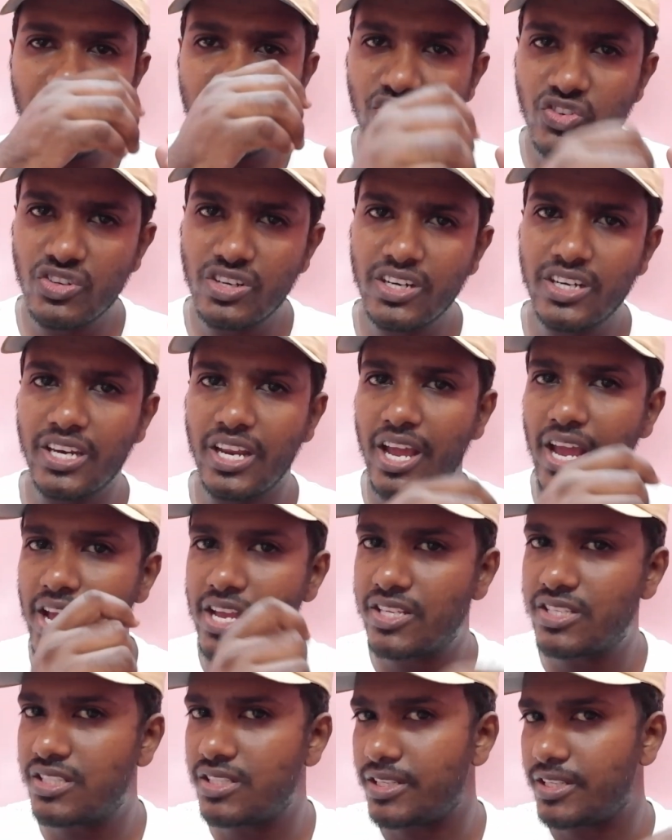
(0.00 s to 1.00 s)

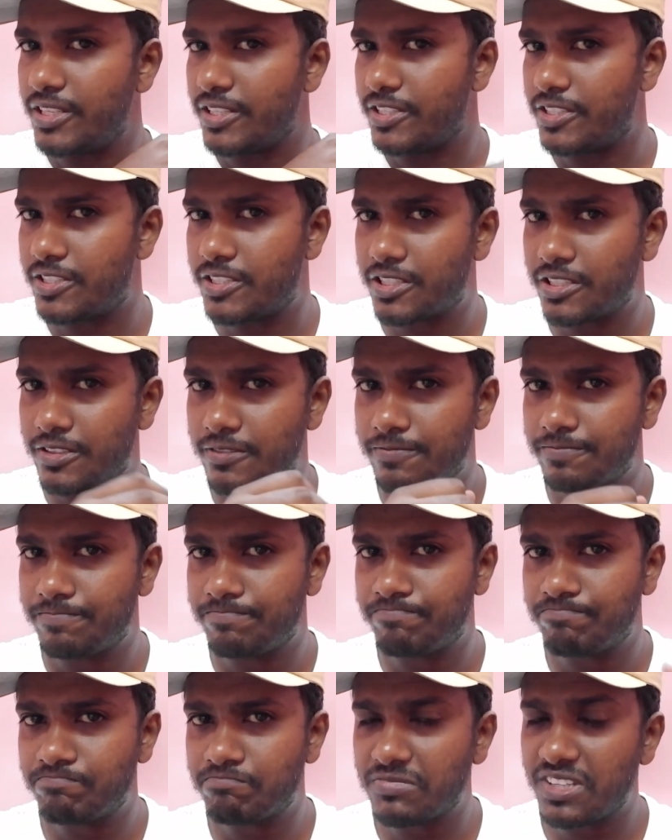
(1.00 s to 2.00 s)
scratch
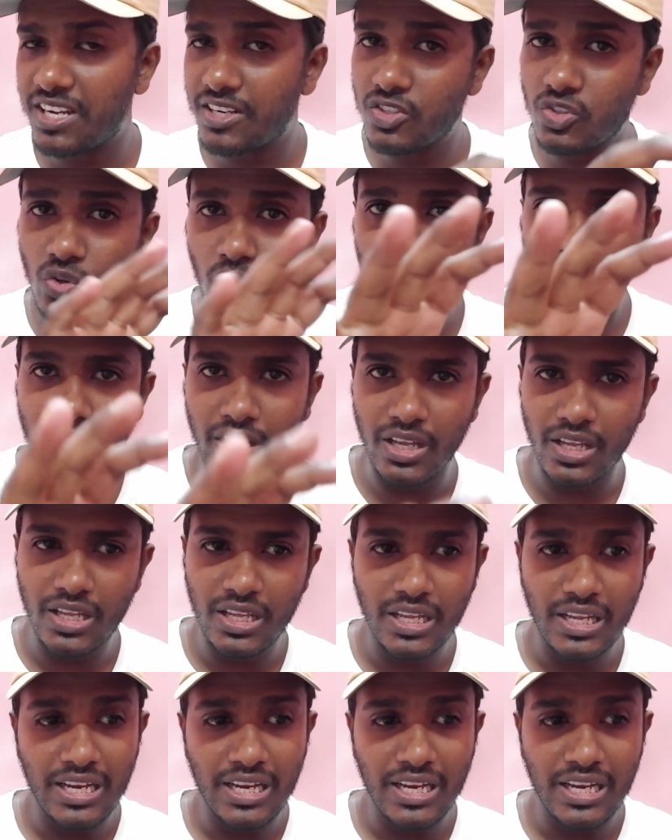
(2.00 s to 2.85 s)
it. That's okay.